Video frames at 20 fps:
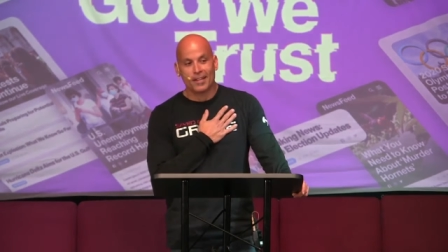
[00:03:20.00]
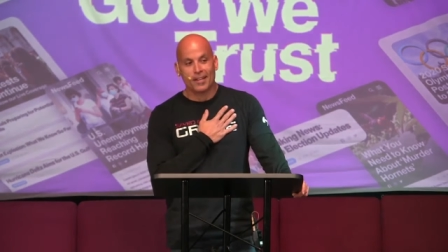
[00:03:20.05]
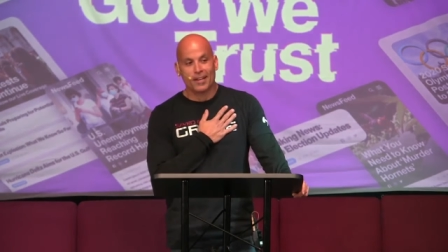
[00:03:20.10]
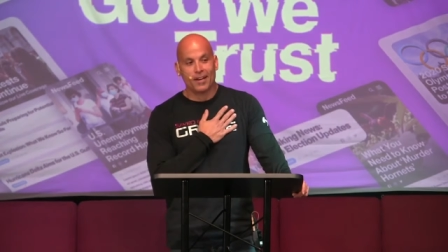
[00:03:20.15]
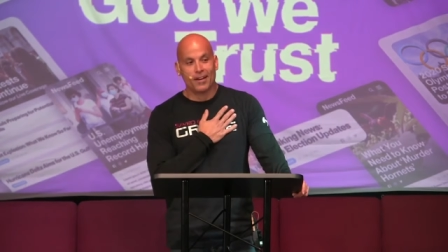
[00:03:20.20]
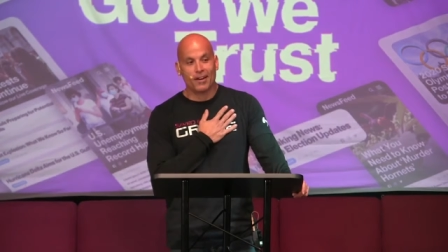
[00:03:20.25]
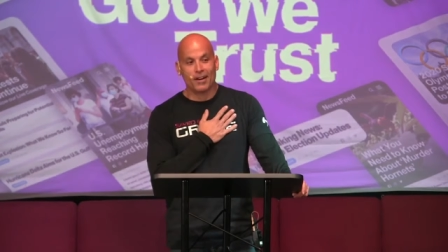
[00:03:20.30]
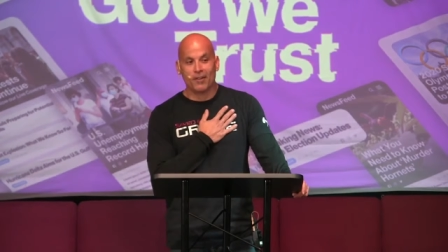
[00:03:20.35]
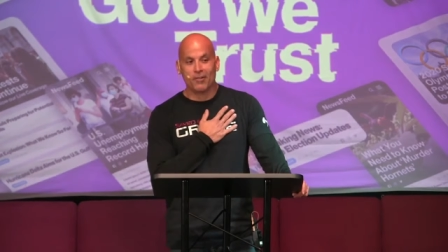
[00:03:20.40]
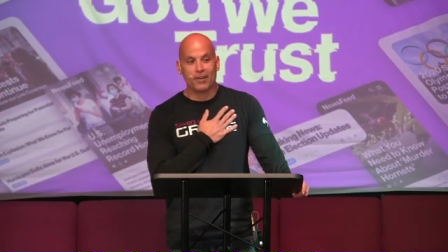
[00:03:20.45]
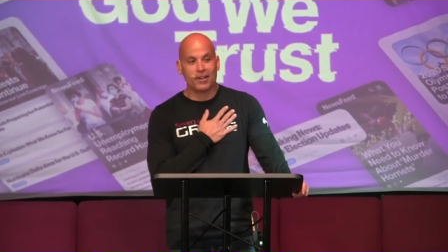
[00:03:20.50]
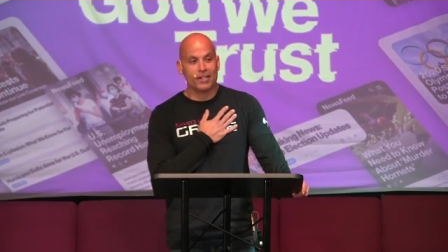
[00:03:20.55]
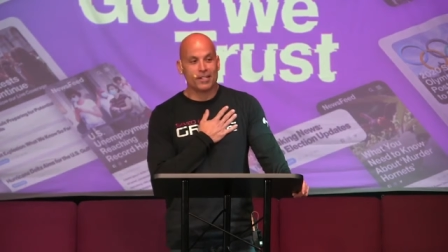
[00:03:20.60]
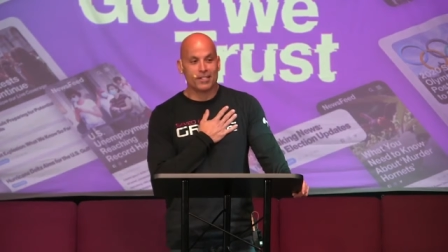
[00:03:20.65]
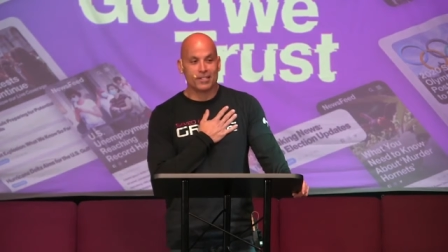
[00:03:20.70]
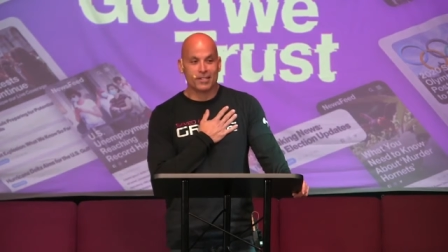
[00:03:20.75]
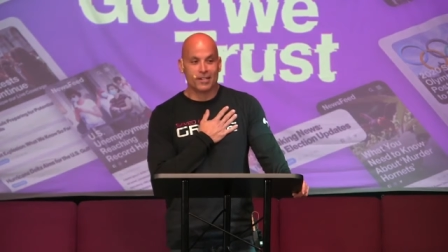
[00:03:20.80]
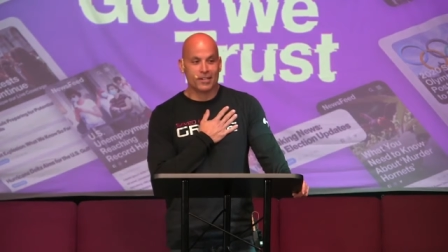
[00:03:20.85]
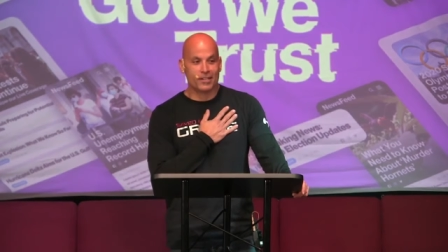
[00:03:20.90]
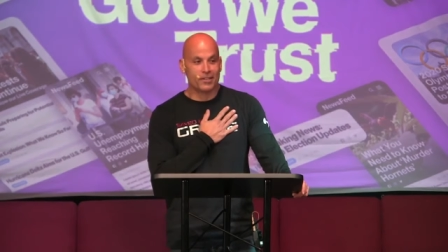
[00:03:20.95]
All right, we're going to
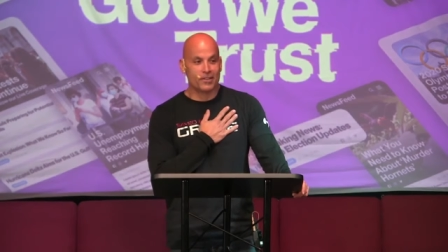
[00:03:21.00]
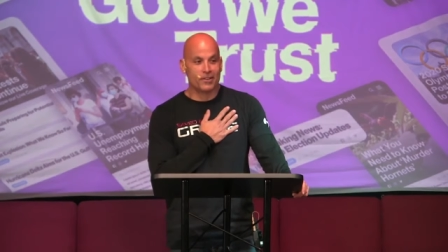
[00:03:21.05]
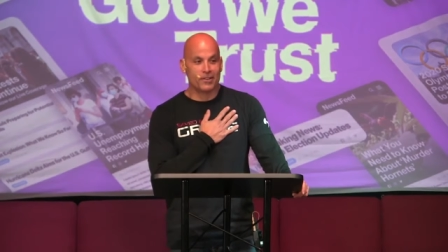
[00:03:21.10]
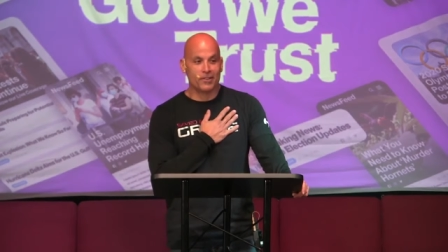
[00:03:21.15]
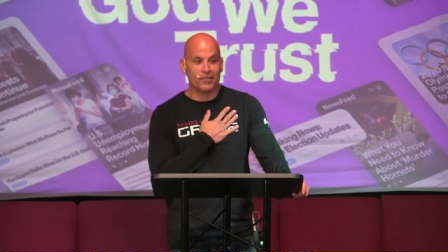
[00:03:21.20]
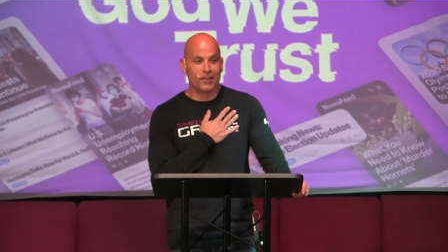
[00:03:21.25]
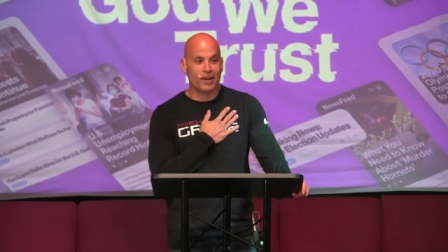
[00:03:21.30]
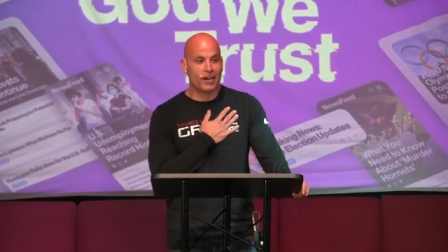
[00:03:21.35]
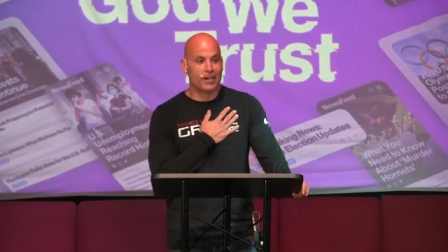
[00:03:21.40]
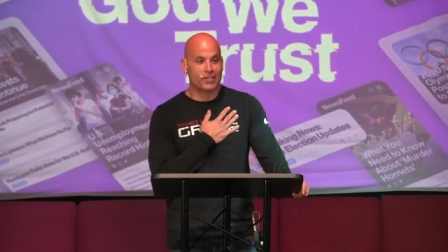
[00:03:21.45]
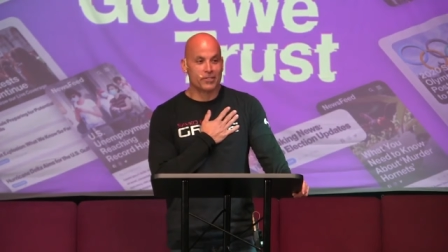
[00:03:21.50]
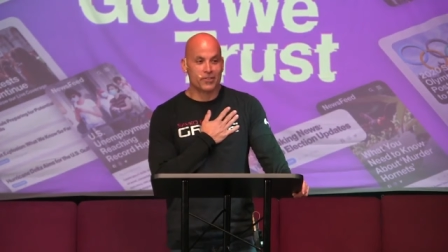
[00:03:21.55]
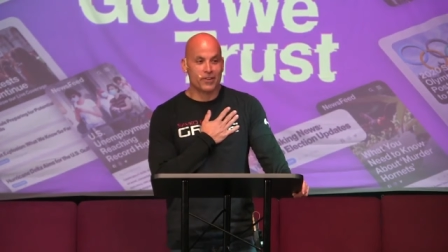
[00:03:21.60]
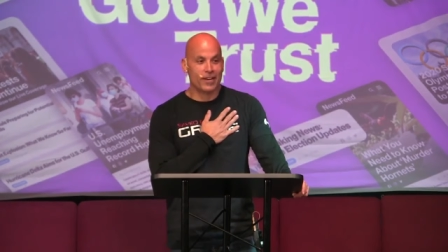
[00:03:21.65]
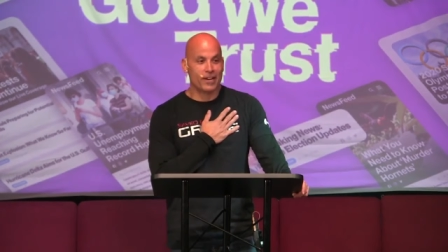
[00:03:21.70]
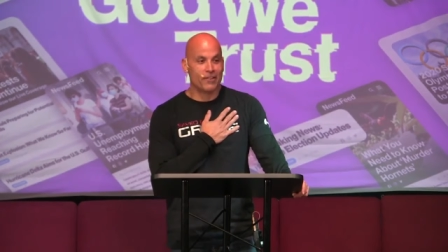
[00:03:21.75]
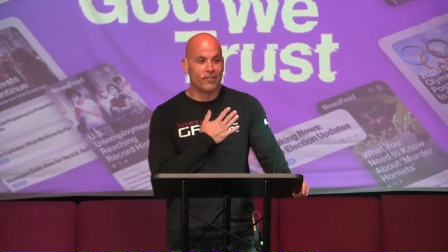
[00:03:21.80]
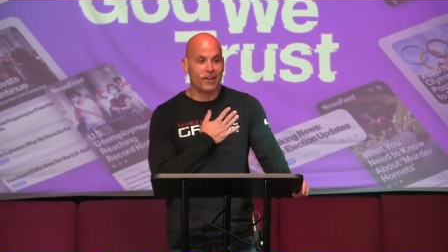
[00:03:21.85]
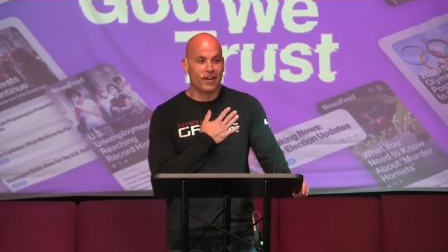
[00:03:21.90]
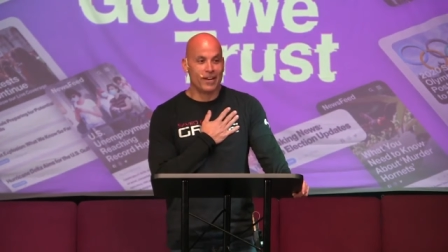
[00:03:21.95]
start throwing rocks
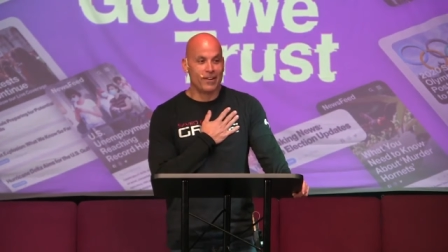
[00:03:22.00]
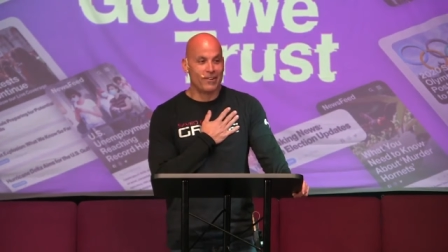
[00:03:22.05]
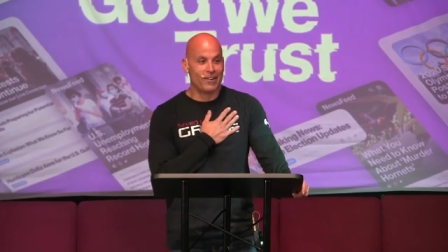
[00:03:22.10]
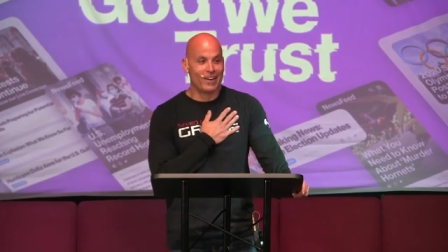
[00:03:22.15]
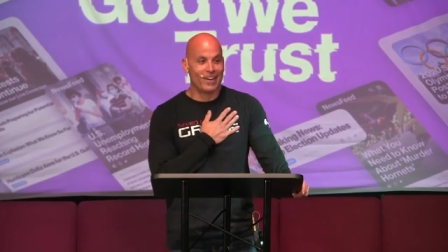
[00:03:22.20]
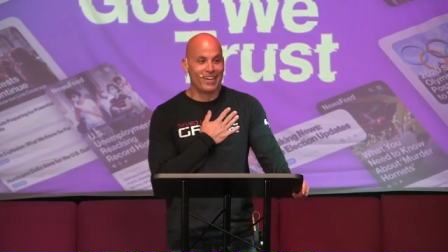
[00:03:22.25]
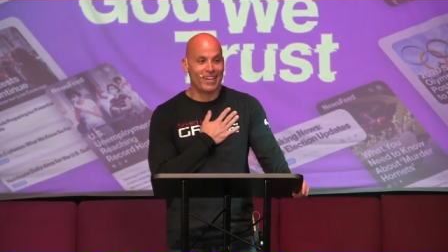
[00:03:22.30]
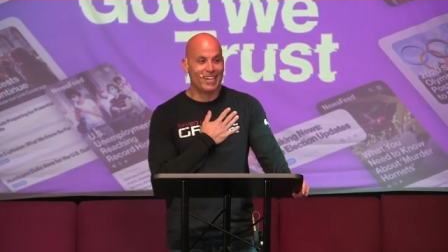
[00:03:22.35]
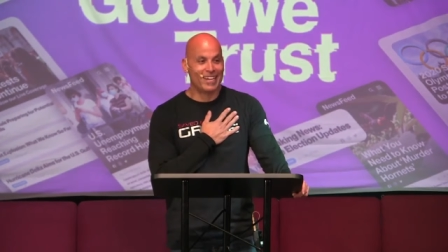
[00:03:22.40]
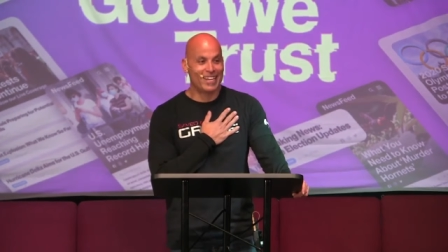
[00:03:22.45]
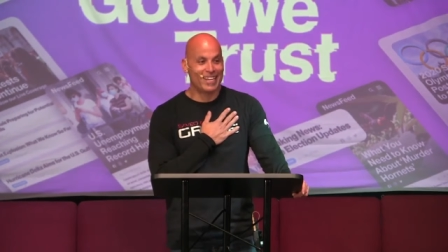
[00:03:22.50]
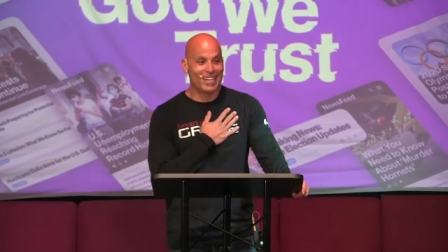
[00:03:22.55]
right away, right?